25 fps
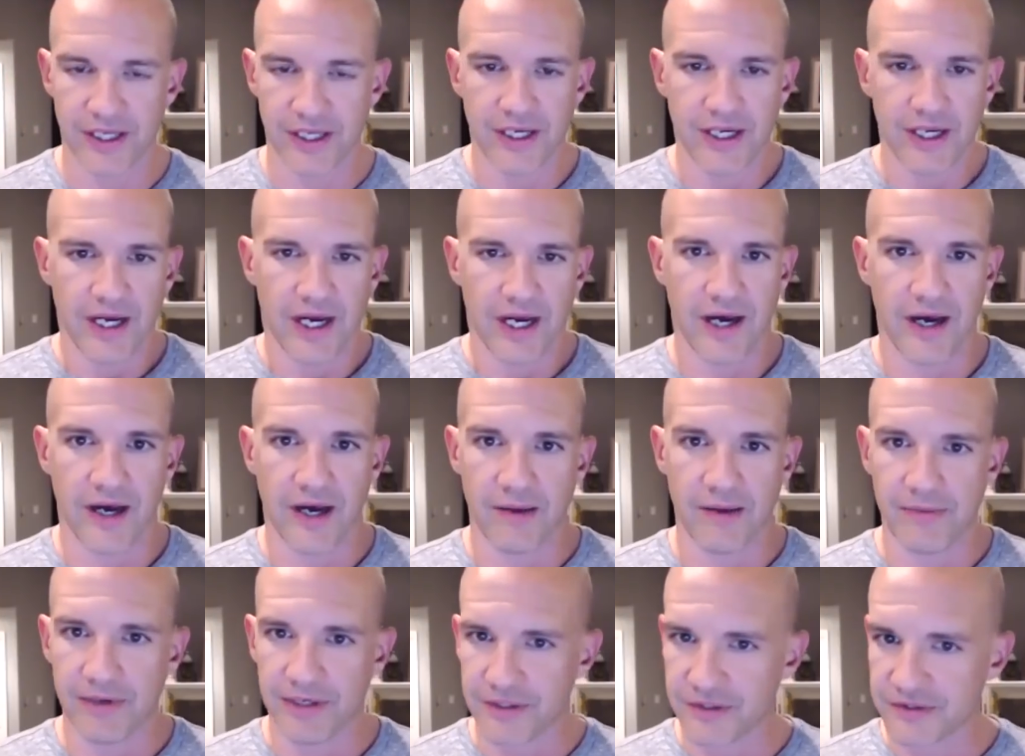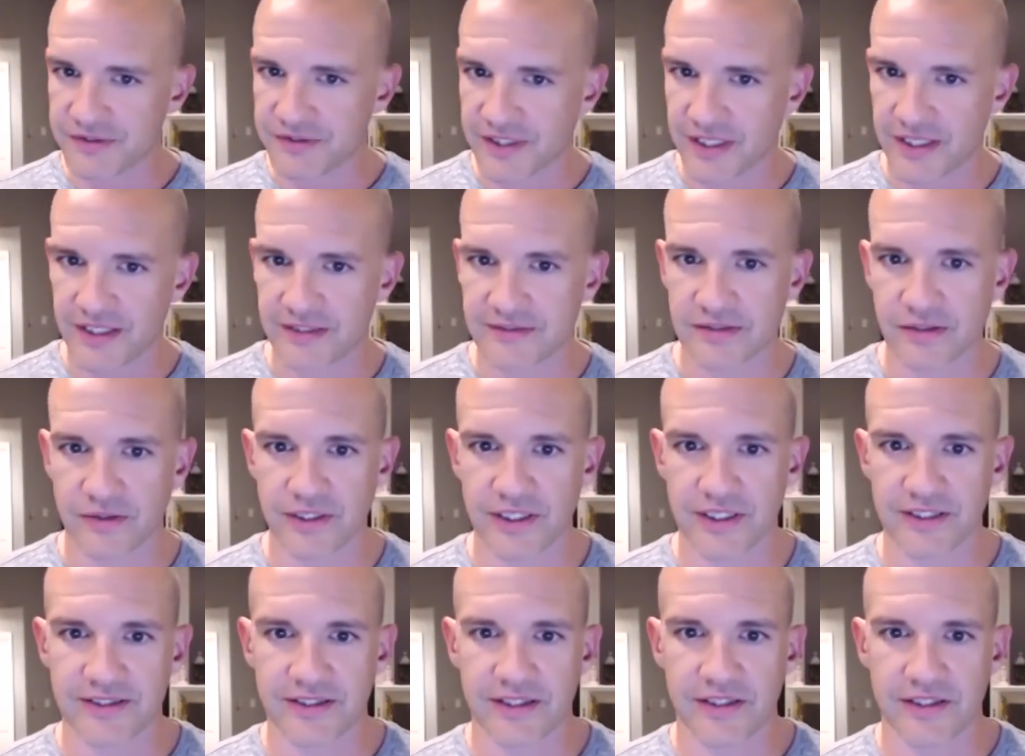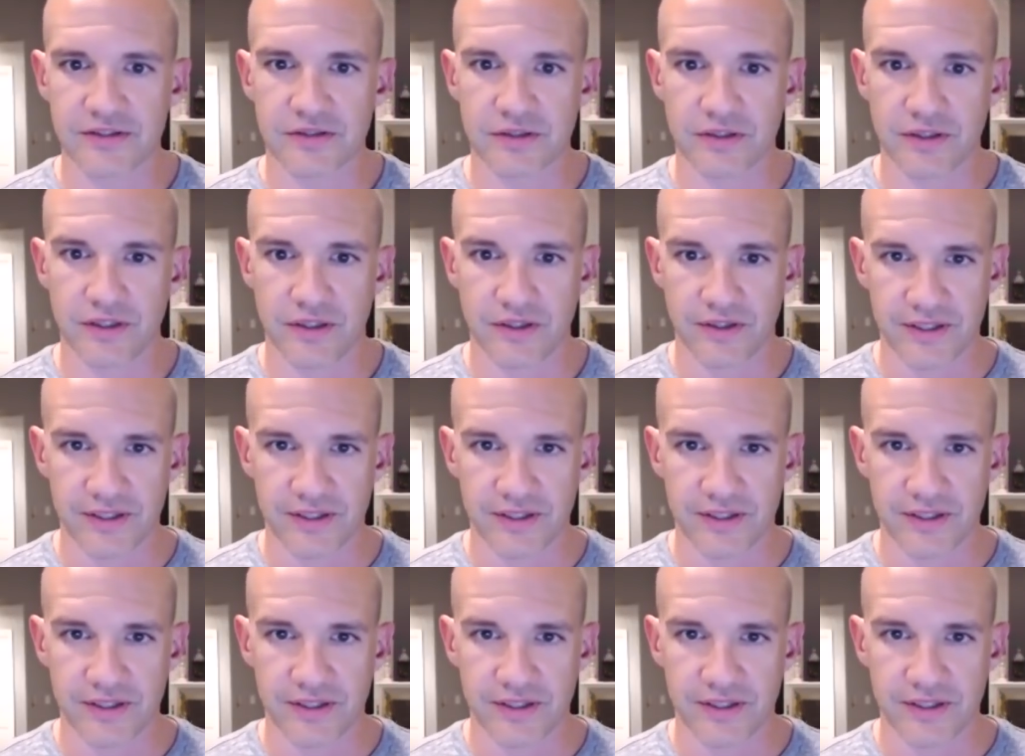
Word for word: Um, and you said it, Tony, at the intro, you know,